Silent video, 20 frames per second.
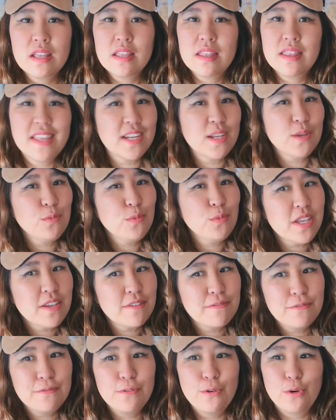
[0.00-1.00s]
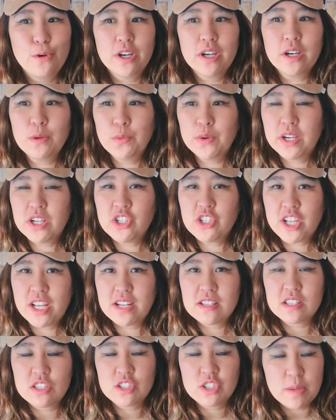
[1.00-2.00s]
Then in week 4, we're in
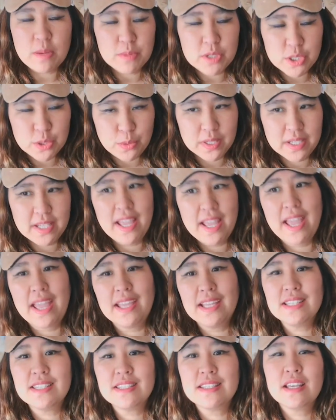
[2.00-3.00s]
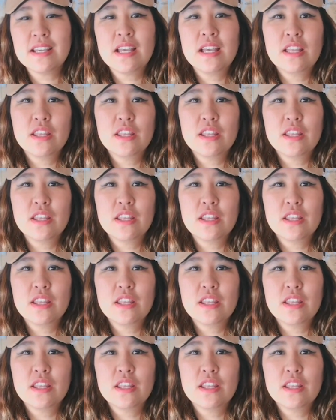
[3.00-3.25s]
Genesis chapter 28,